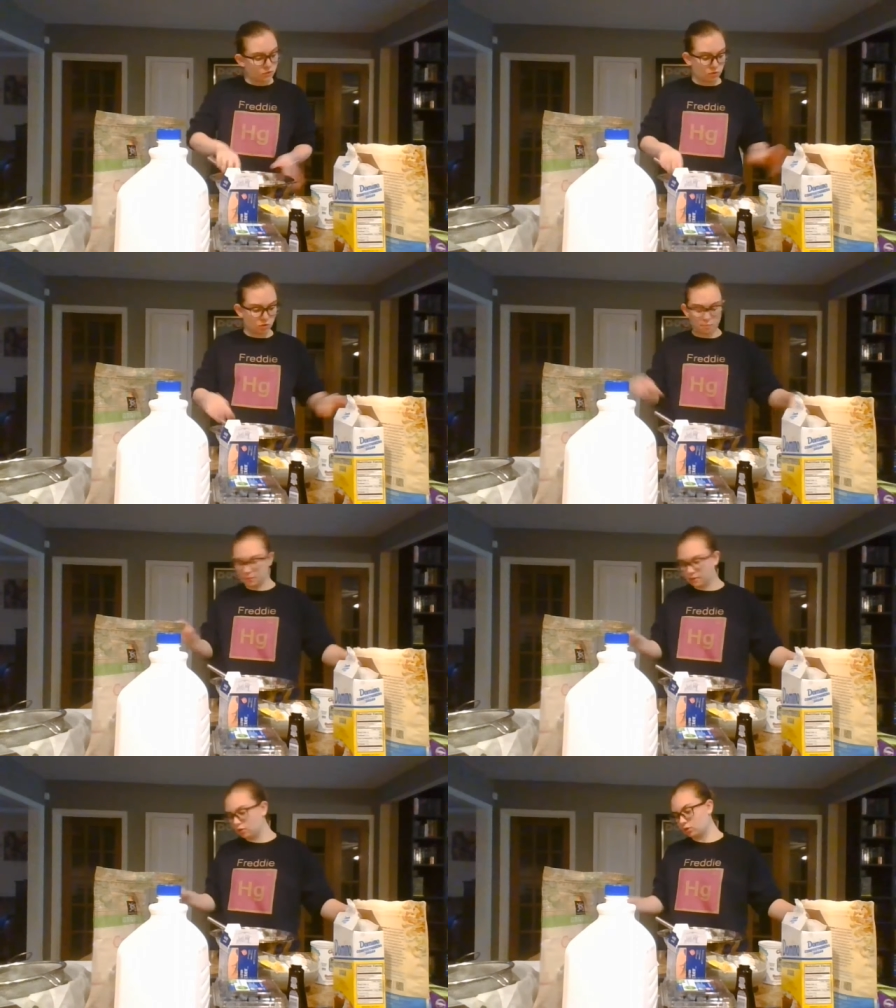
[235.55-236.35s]
your
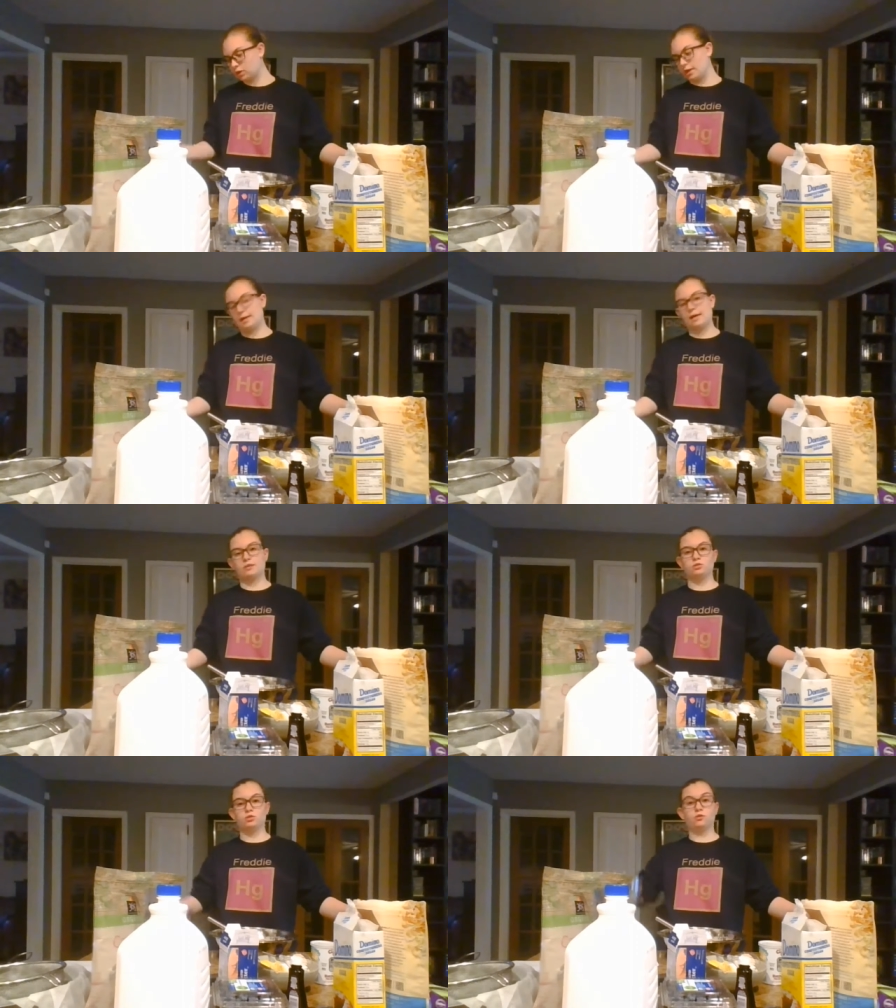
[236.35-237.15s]
milk
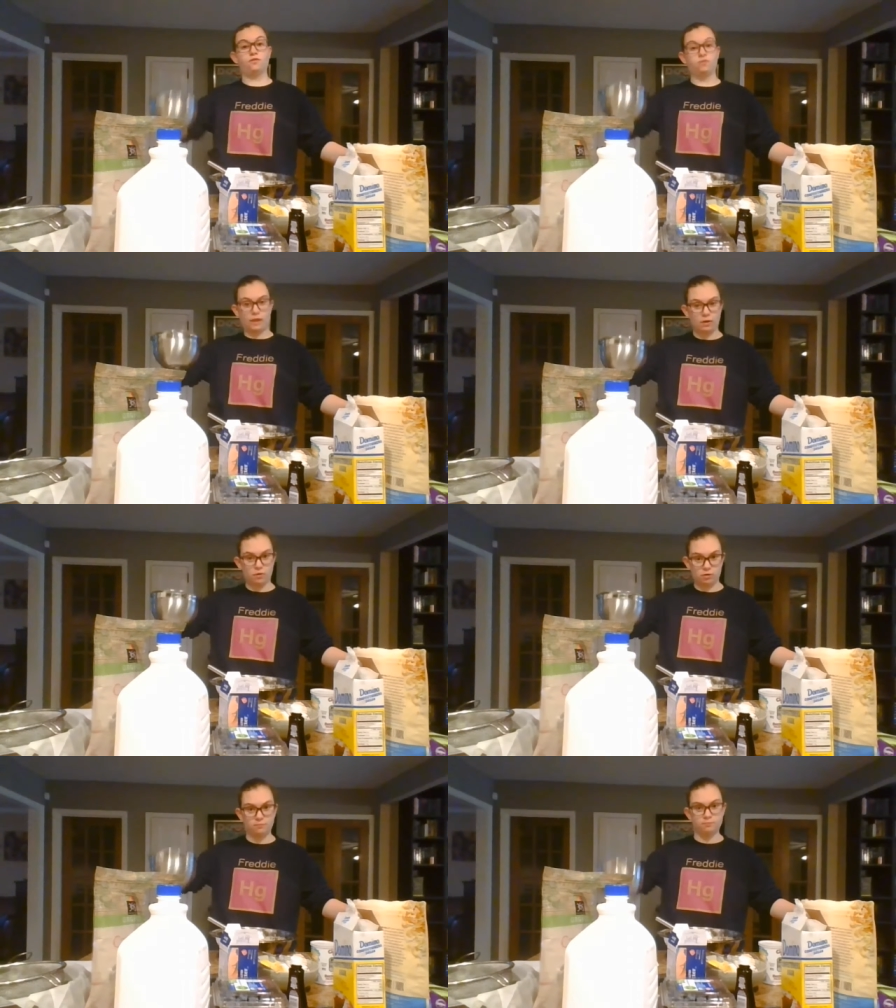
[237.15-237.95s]
and your
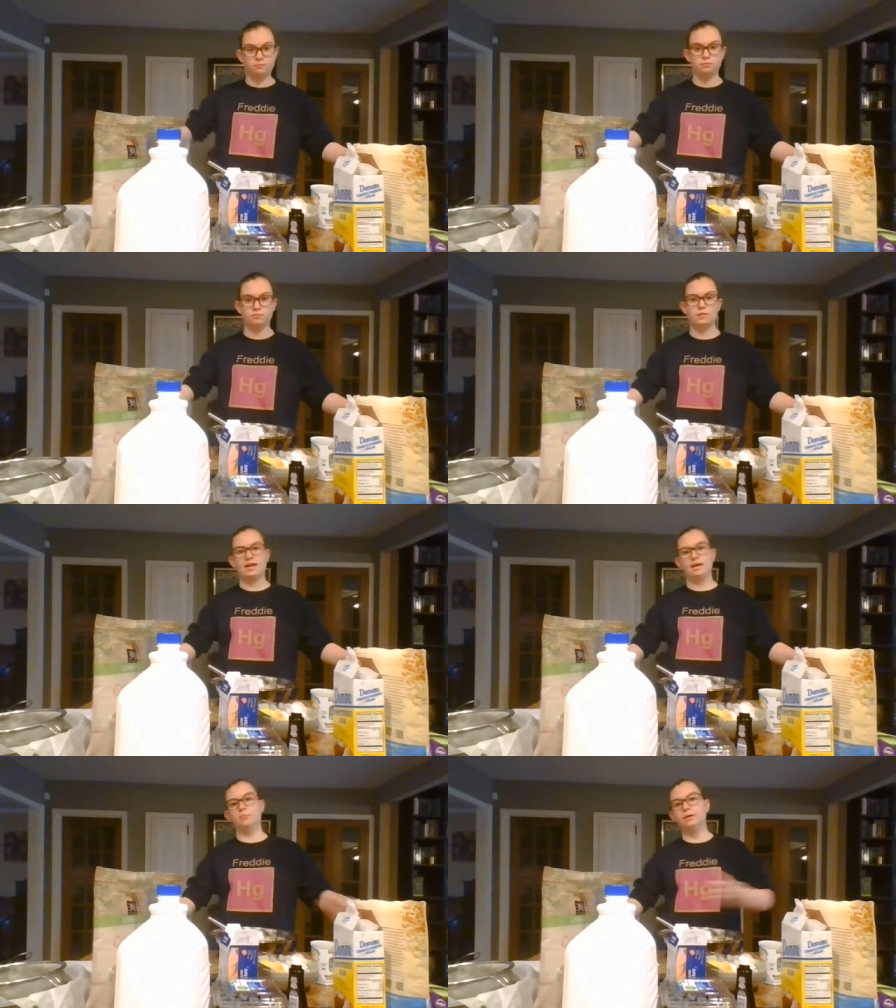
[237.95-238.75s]
flour
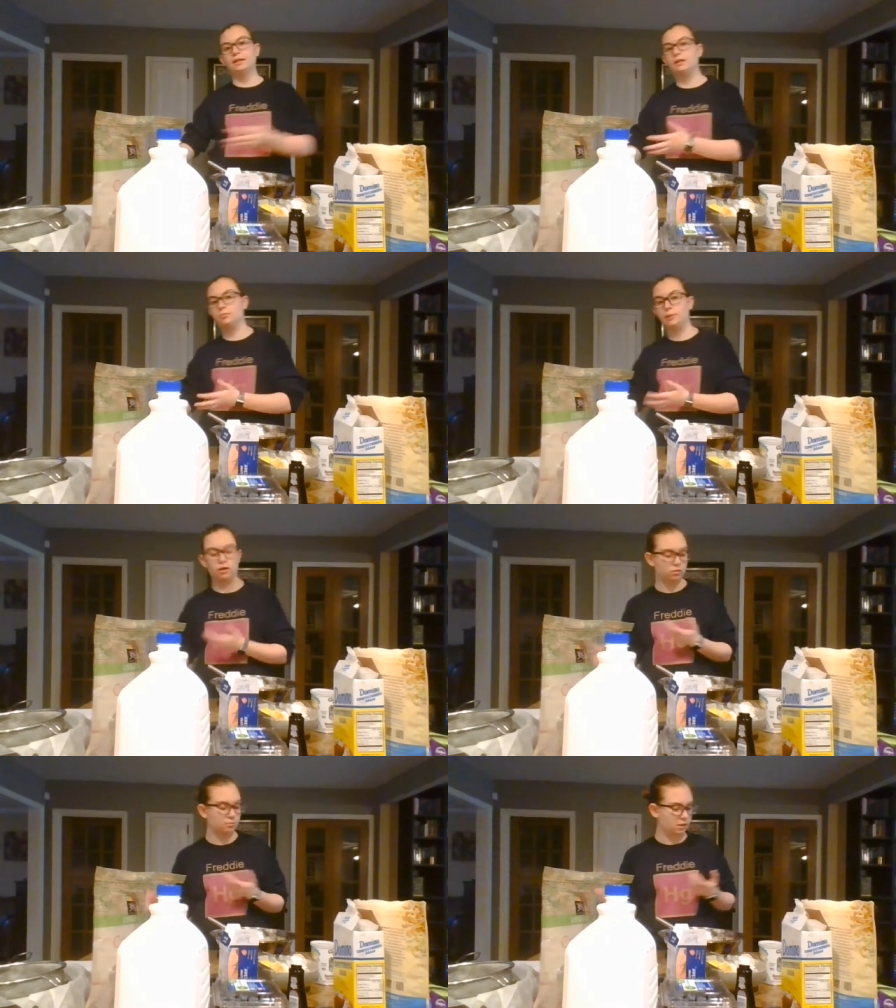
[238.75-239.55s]
and baking
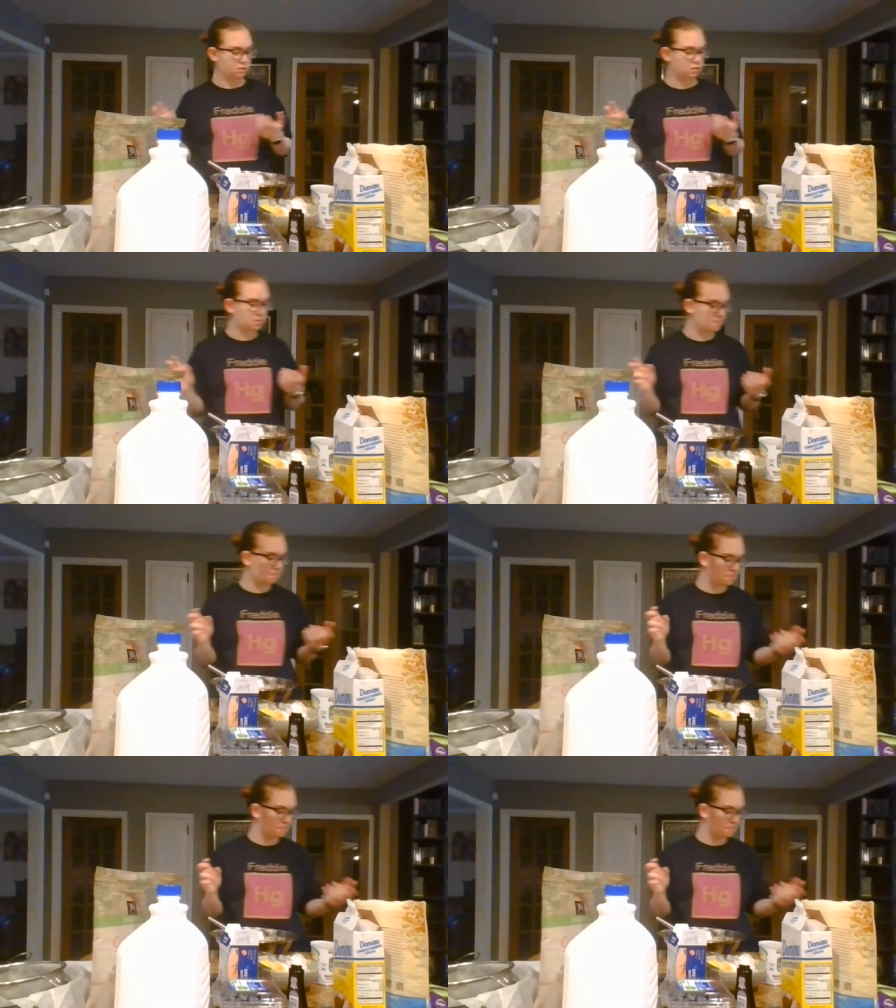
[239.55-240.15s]
powder mix.